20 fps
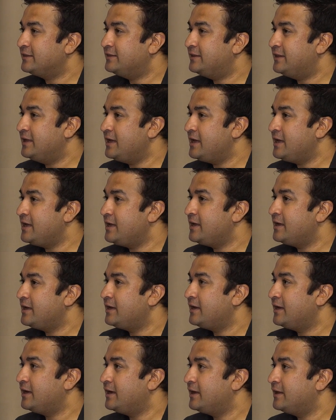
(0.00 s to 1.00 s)

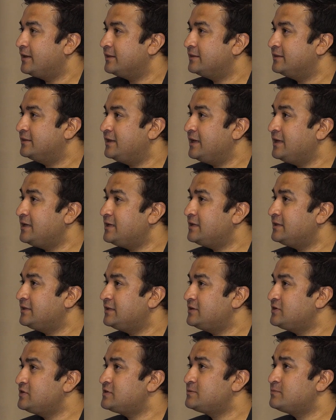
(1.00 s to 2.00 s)

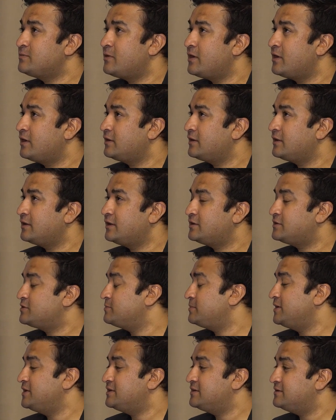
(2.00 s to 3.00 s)
They just want it
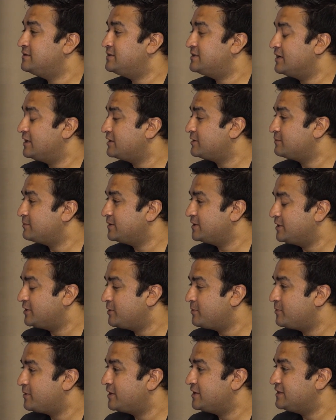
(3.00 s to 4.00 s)
to be dealt with. They
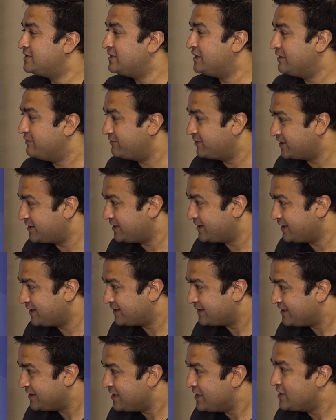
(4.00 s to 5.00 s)
don't want to deal with it.
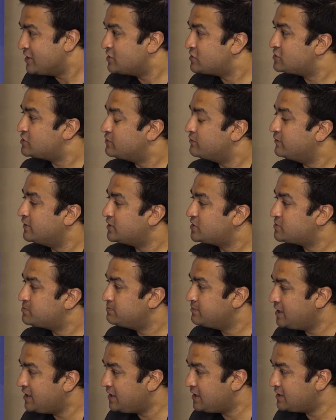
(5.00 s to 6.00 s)
So
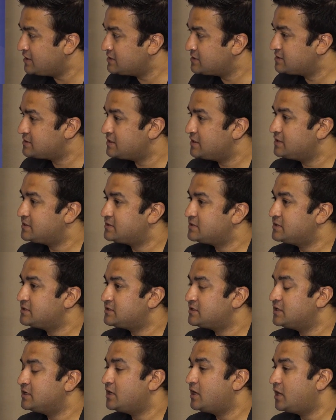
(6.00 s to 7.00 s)
which means it's
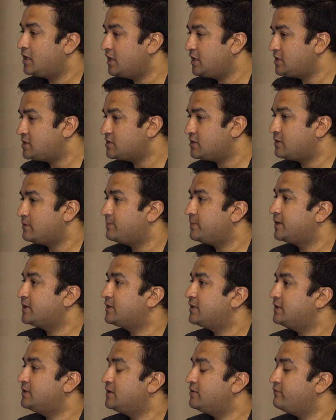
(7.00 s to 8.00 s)
a gnarly
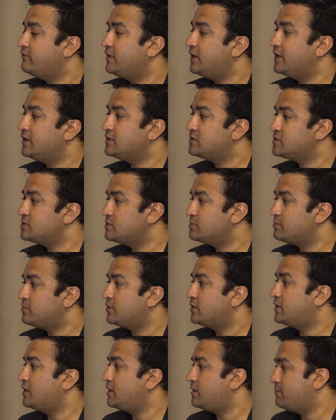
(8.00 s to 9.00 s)
topic that they're willing to
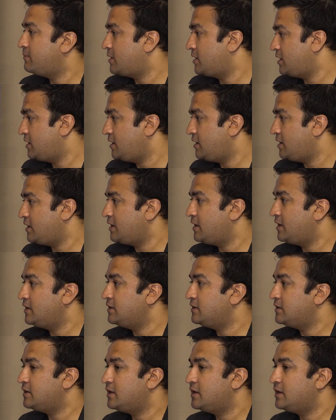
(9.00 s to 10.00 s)
put their money
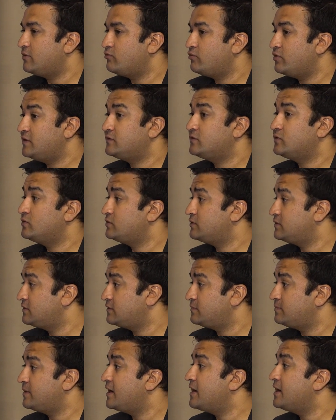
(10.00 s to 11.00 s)
and
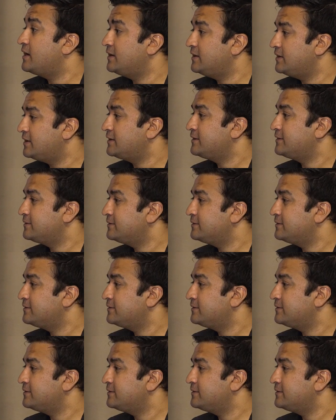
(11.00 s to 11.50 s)
resources behind it.